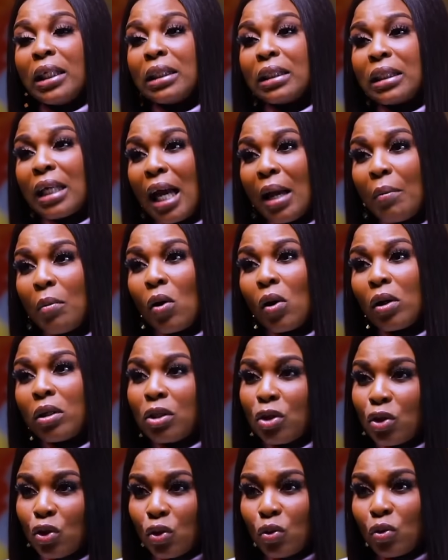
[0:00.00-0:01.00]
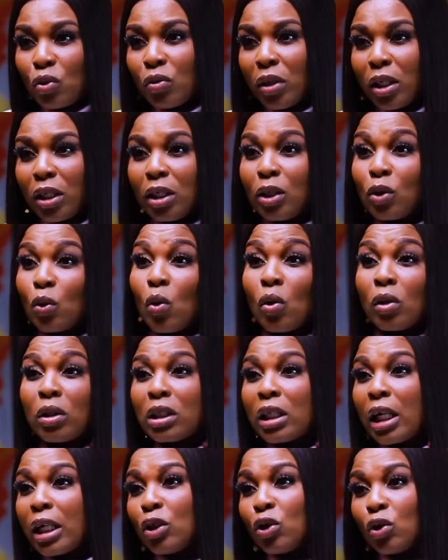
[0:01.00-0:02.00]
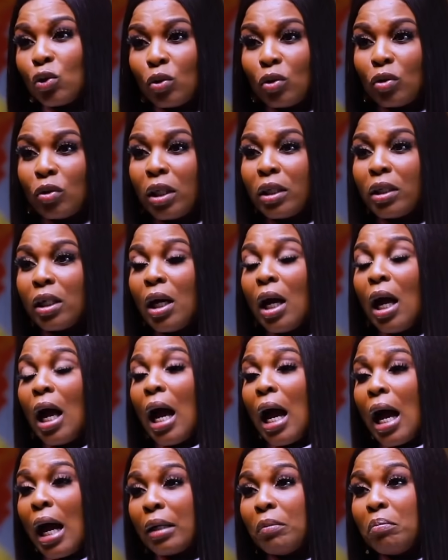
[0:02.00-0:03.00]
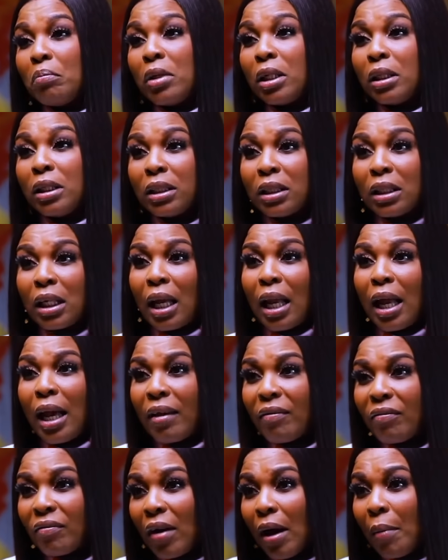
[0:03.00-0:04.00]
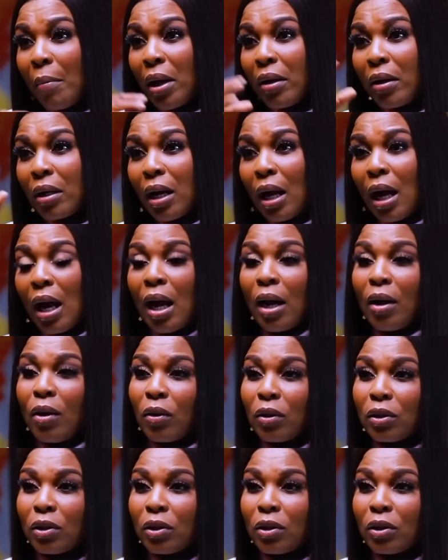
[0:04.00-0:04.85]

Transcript: by the time all his children, his all 10 children, had made it in life, America,